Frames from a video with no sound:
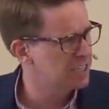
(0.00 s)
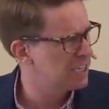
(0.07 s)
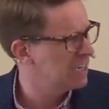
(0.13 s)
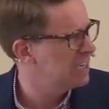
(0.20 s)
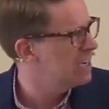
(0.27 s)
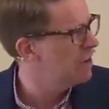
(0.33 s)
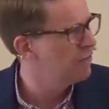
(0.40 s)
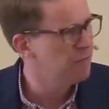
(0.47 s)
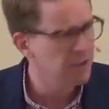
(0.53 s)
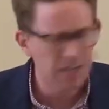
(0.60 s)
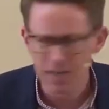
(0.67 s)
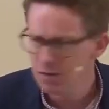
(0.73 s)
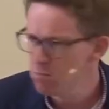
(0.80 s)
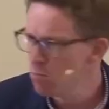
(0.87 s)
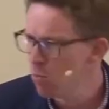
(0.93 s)

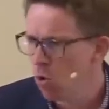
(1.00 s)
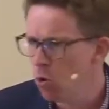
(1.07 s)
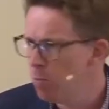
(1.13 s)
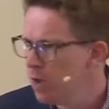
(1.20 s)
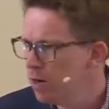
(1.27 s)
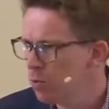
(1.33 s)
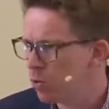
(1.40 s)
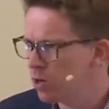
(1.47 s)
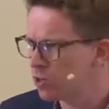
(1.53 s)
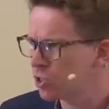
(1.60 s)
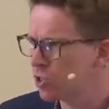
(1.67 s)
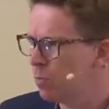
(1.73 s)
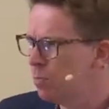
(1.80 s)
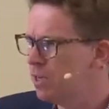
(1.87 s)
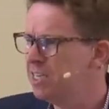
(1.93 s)
insignificant moment where
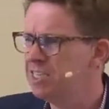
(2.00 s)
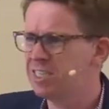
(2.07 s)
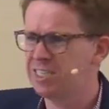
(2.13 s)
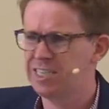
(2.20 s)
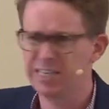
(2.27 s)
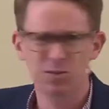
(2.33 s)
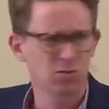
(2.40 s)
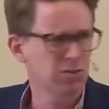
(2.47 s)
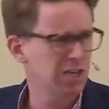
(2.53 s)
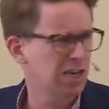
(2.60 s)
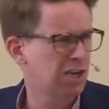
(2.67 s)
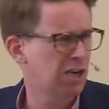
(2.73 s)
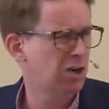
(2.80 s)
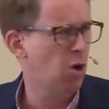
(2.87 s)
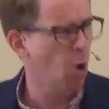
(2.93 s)
somebody steals
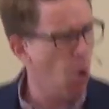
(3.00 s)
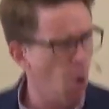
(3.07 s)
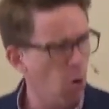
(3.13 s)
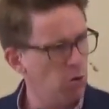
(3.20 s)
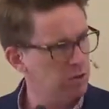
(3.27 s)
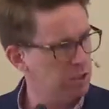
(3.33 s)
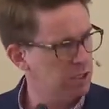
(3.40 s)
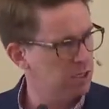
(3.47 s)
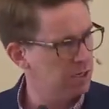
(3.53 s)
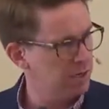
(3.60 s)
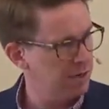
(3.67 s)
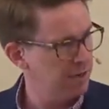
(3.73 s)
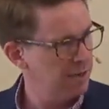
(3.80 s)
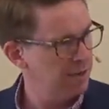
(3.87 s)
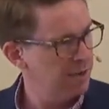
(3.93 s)
a coat
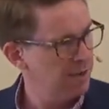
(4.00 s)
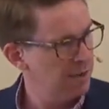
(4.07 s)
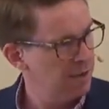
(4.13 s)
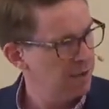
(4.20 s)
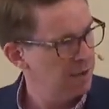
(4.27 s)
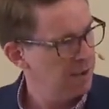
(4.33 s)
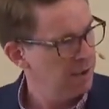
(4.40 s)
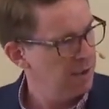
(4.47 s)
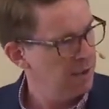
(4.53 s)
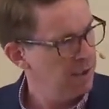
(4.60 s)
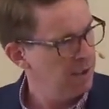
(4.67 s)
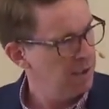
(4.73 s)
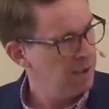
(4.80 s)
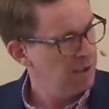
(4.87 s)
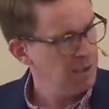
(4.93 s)

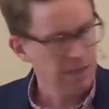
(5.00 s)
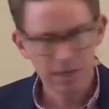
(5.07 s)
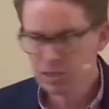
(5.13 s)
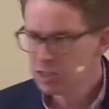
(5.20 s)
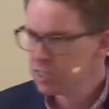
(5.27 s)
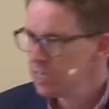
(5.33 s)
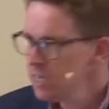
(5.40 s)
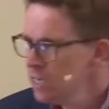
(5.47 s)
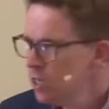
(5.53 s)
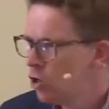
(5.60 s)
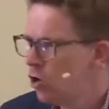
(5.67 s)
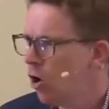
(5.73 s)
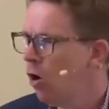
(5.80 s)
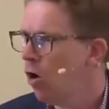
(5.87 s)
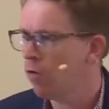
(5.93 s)
you see
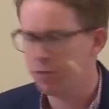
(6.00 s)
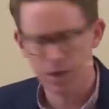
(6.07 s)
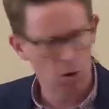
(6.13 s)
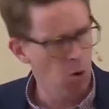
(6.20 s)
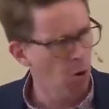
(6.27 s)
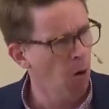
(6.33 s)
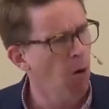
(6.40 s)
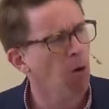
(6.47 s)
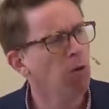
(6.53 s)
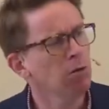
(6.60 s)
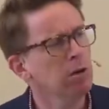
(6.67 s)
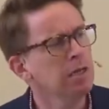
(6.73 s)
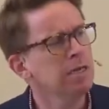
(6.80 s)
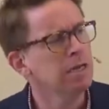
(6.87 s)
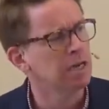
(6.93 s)
God, the
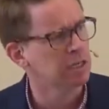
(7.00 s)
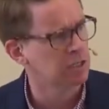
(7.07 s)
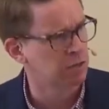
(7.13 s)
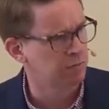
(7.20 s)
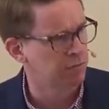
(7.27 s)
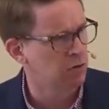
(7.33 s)
holiness